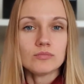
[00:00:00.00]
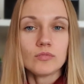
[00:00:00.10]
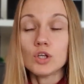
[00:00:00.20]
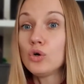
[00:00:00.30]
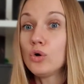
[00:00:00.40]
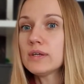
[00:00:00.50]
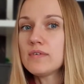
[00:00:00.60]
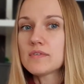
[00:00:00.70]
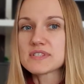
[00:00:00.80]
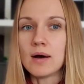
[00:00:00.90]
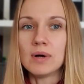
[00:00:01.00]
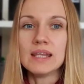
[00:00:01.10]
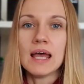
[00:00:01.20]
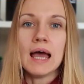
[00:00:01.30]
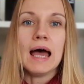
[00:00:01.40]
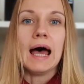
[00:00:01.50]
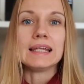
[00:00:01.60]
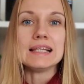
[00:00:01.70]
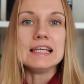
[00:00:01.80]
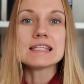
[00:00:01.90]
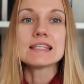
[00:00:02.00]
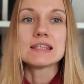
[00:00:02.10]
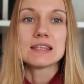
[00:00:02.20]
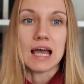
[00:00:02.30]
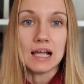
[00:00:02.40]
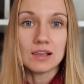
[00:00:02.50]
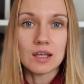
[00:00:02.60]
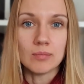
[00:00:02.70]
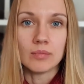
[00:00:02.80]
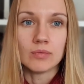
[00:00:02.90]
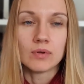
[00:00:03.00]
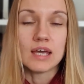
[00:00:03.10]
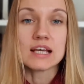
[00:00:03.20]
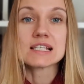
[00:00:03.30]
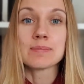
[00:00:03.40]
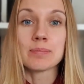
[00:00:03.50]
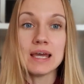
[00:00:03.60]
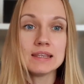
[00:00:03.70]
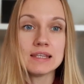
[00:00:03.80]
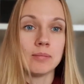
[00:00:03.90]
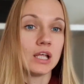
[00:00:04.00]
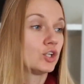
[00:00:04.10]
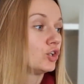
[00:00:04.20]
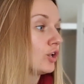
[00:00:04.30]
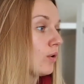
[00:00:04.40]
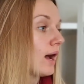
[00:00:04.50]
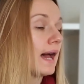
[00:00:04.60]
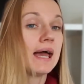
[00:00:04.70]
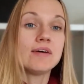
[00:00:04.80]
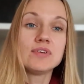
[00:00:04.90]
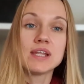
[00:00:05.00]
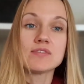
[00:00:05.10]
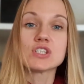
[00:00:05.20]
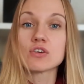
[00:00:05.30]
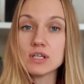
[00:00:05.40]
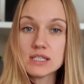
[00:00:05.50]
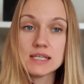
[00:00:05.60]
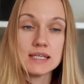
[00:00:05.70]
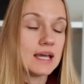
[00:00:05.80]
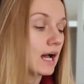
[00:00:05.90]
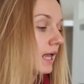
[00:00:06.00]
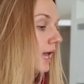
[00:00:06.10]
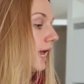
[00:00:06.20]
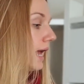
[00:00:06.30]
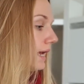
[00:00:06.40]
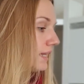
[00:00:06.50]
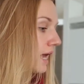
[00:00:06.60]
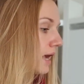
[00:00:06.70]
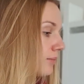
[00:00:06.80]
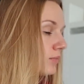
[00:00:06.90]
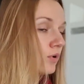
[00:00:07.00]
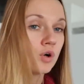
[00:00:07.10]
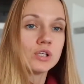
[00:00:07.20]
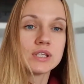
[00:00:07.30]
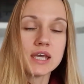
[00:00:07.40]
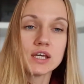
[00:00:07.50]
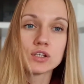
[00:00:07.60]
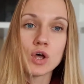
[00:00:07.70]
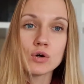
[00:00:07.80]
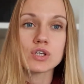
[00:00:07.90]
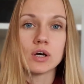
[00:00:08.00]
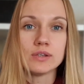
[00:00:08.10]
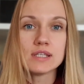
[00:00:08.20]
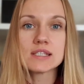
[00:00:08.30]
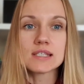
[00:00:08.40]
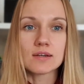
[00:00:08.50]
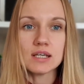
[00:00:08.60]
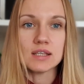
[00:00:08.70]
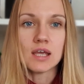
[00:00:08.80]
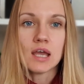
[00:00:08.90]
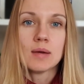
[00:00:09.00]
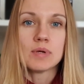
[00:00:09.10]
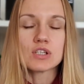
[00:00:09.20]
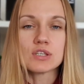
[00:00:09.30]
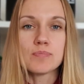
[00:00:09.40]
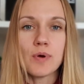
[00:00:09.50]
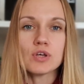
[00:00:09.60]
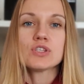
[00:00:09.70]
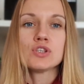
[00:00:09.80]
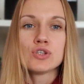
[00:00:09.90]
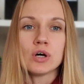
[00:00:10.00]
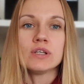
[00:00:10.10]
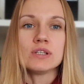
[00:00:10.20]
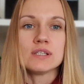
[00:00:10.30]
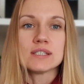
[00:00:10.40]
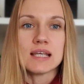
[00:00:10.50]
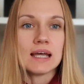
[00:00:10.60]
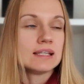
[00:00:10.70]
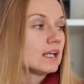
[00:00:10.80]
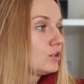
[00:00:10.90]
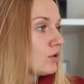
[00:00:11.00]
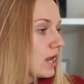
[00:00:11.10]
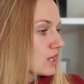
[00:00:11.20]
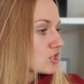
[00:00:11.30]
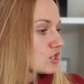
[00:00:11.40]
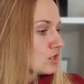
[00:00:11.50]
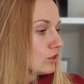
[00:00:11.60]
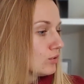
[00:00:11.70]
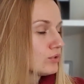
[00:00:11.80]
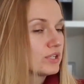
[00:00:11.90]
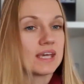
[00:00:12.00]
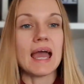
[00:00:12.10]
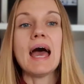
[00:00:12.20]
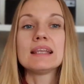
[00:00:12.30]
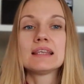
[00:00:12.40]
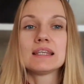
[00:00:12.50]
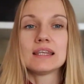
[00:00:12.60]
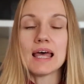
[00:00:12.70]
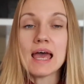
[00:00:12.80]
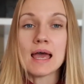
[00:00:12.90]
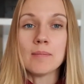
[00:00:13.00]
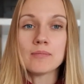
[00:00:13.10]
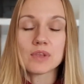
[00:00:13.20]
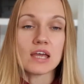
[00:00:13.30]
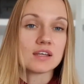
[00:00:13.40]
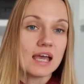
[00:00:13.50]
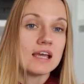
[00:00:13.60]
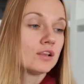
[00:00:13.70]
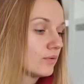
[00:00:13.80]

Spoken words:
talking with someone, at least tell them, explain them, like, I have another screen here and I'm gonna take notes on this screen, because the person don't understand that you're actually looking at them, like they're